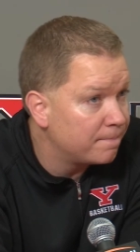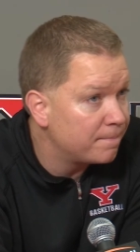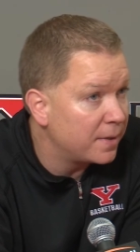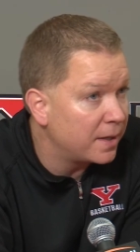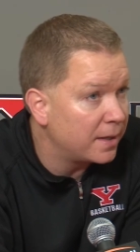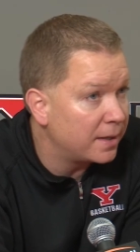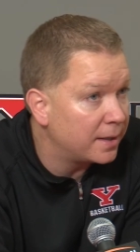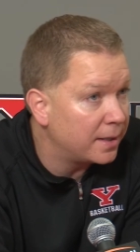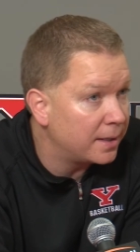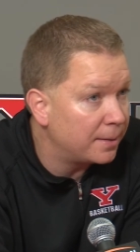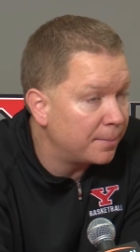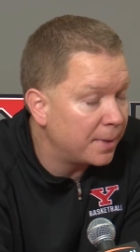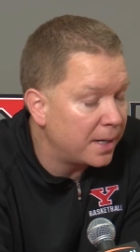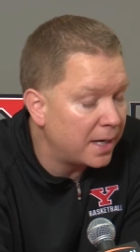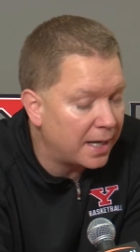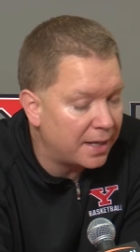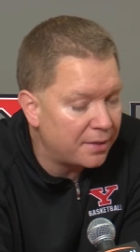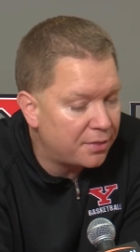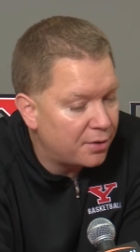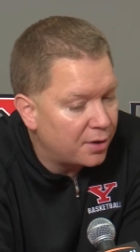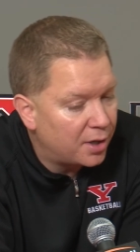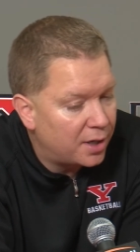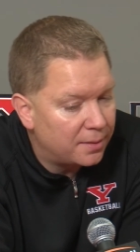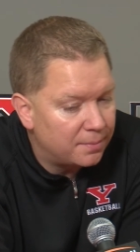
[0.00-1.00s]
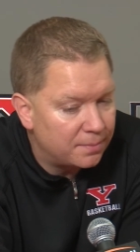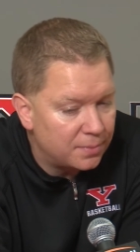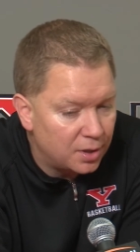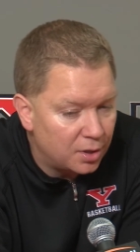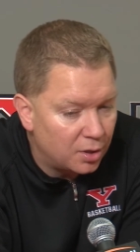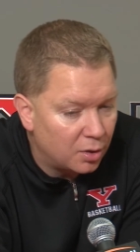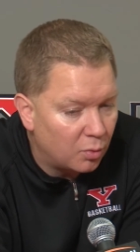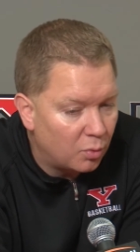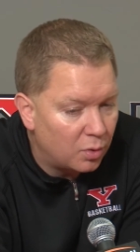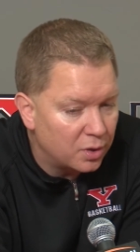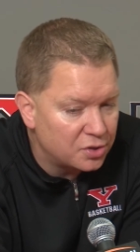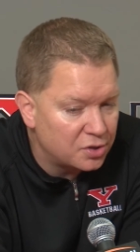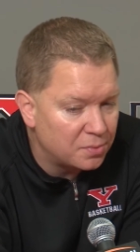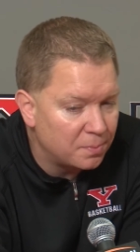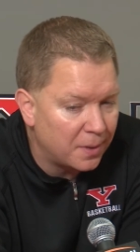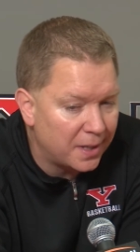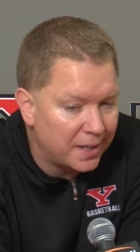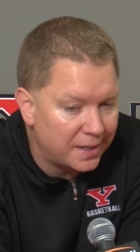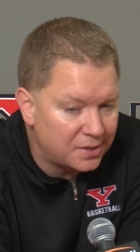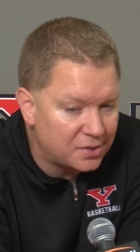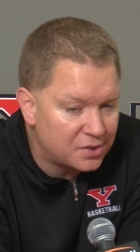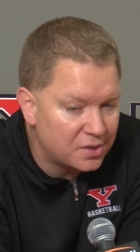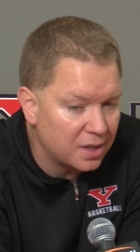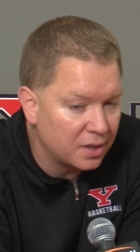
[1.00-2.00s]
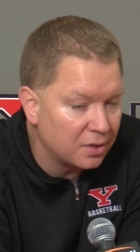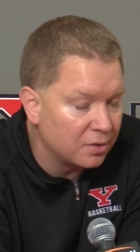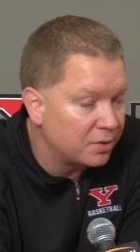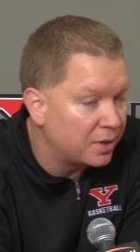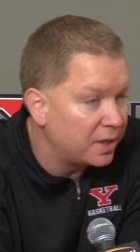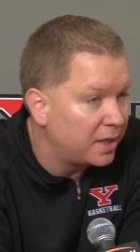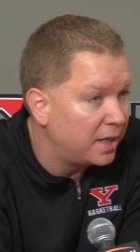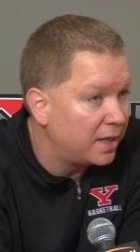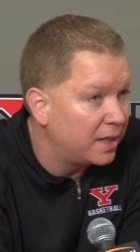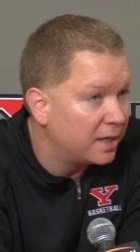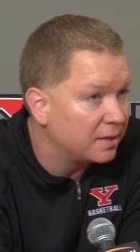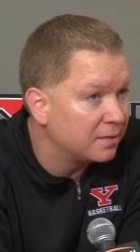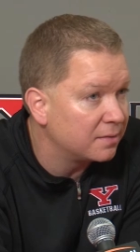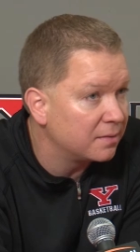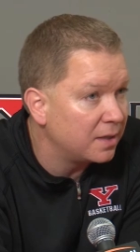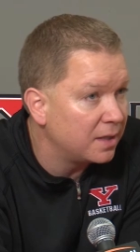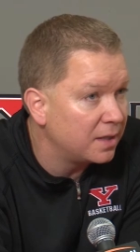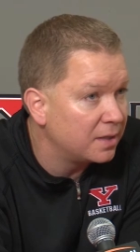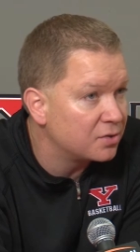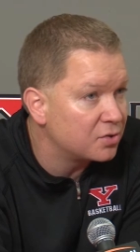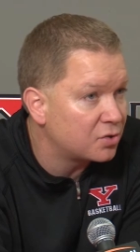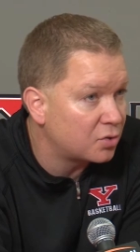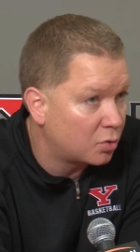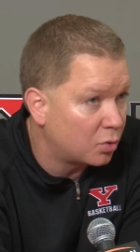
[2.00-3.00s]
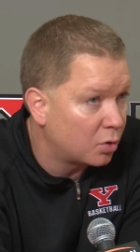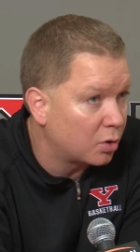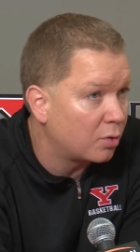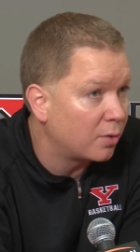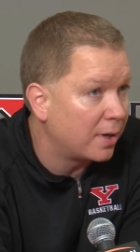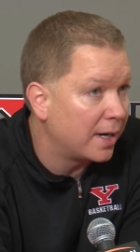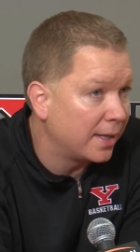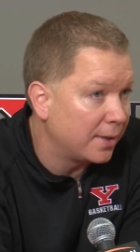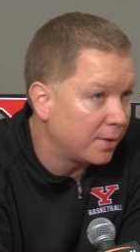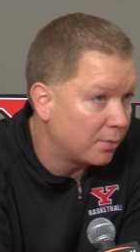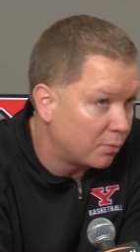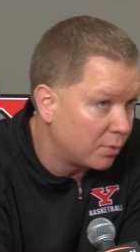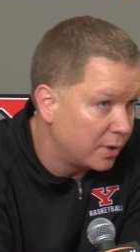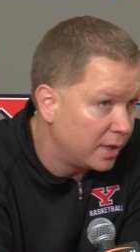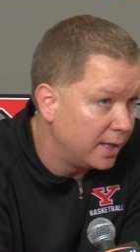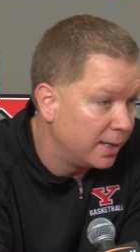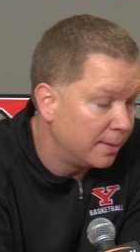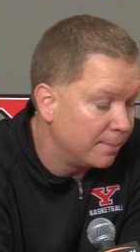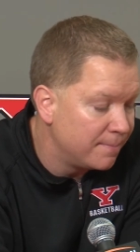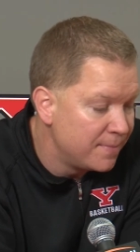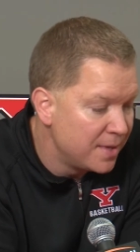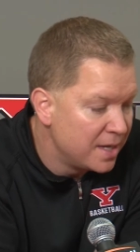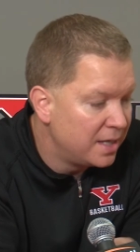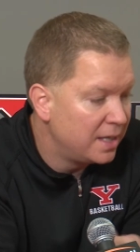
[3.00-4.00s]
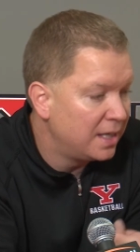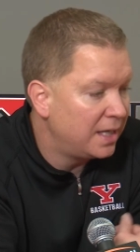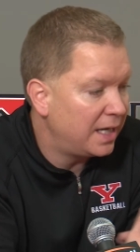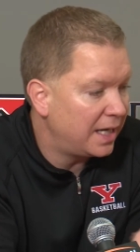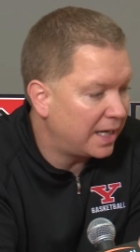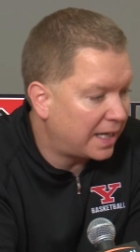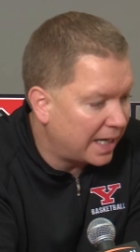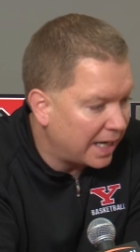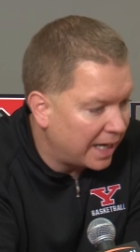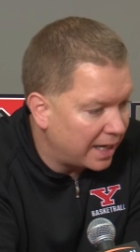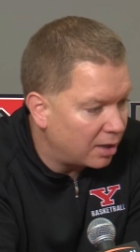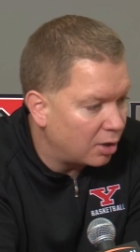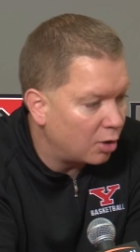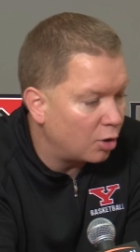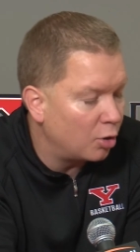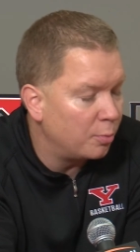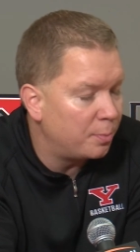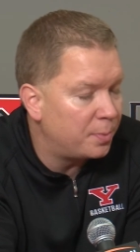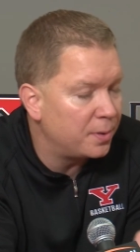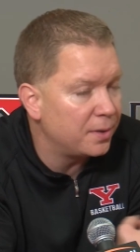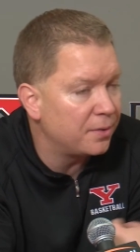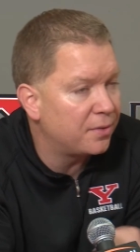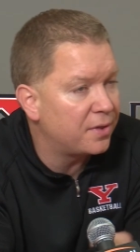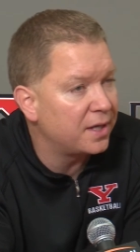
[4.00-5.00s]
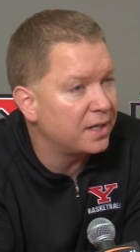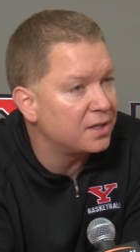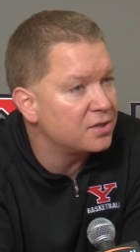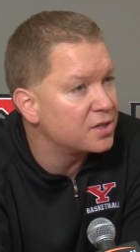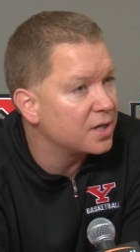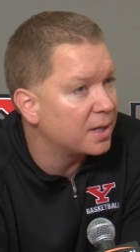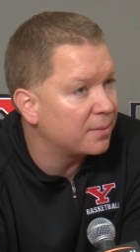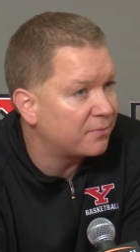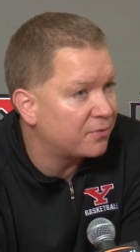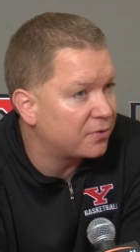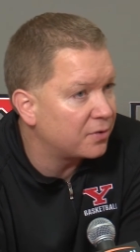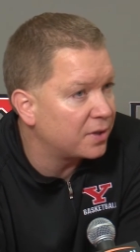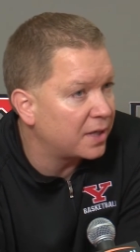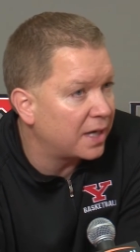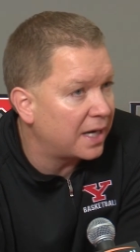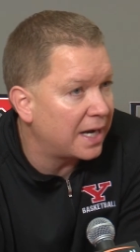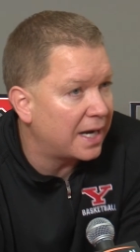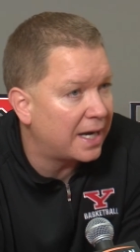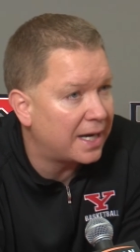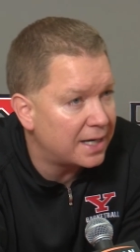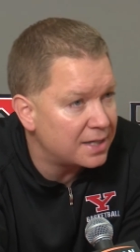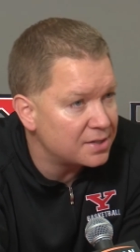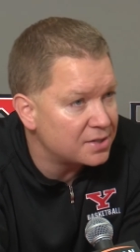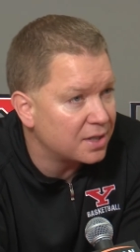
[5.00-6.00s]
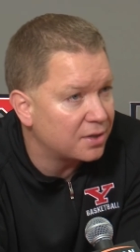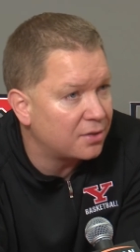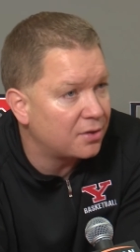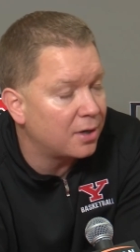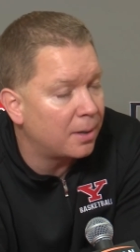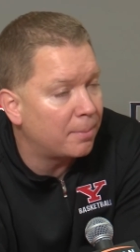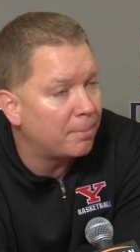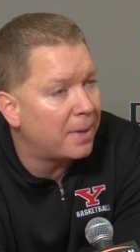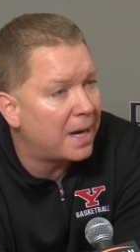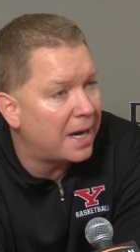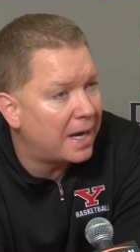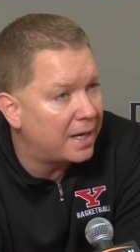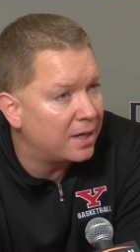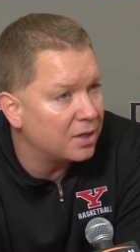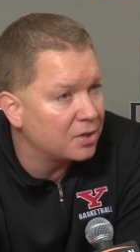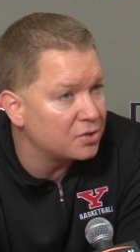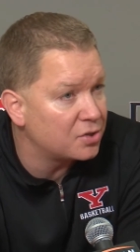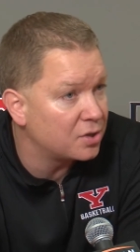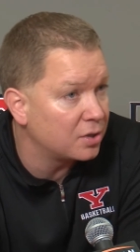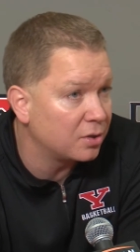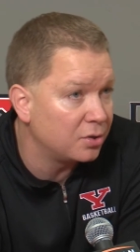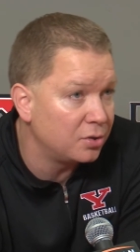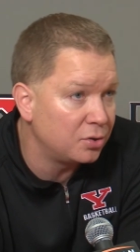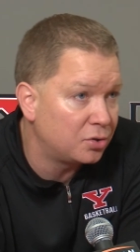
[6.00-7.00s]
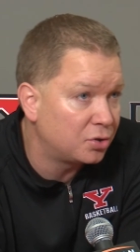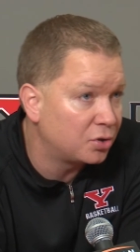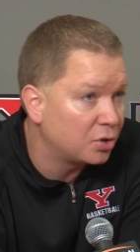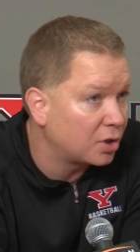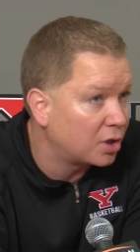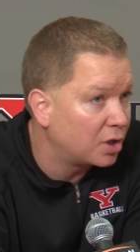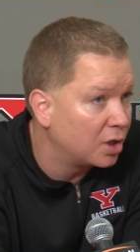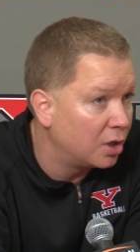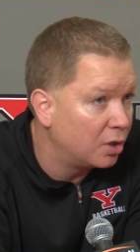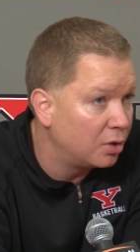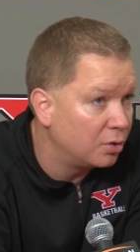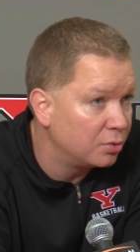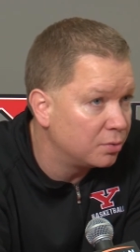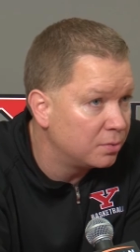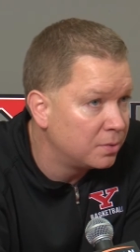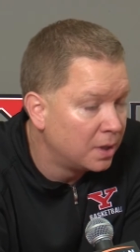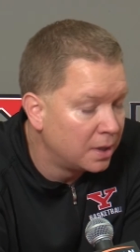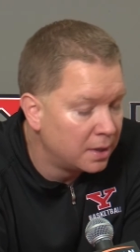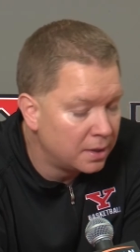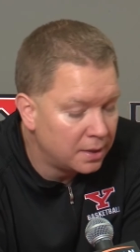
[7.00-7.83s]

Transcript: Um, and I thought, you know, once Mike settled in and, and scored around the rim, it kind of opened things up for the guys. I thought Miles and Luke Chicone